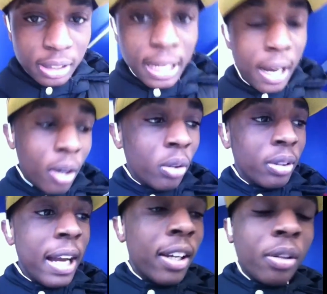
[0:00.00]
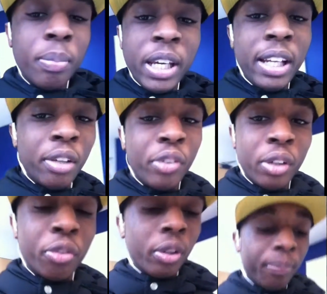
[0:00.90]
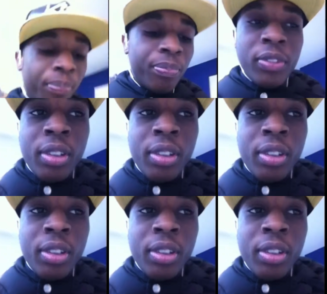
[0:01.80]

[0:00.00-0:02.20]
Now, that can be anything from